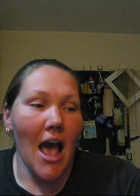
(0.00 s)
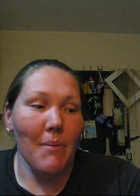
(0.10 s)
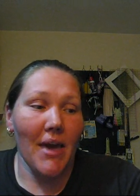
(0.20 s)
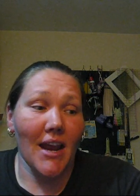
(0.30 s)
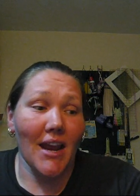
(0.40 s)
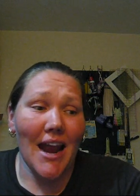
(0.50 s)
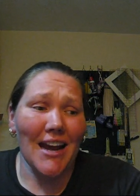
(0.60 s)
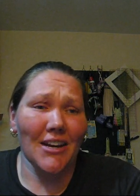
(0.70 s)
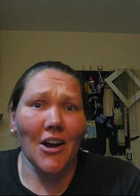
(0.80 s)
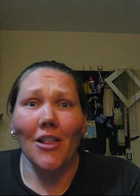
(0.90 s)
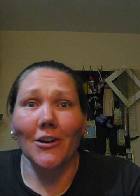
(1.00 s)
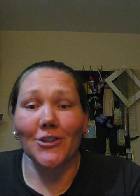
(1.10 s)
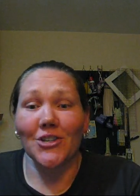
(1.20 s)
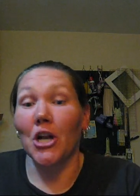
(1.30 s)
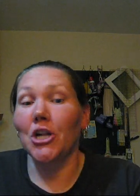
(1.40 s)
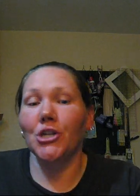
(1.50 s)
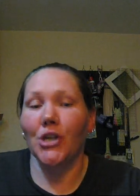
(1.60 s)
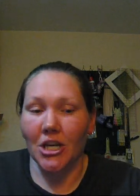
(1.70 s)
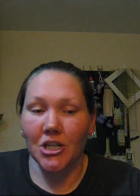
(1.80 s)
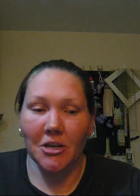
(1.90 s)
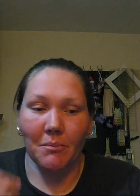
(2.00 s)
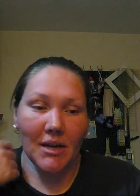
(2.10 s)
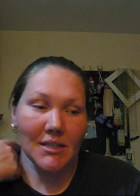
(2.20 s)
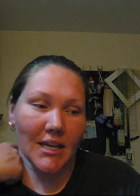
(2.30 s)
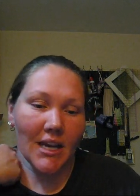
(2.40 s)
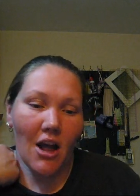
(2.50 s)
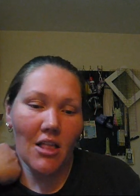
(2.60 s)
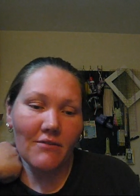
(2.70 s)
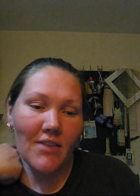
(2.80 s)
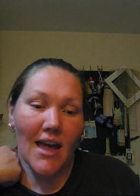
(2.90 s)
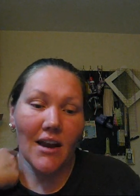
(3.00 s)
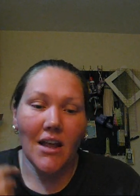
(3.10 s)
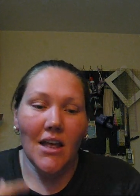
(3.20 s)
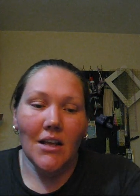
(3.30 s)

I paid $80 including shipping to get all of that.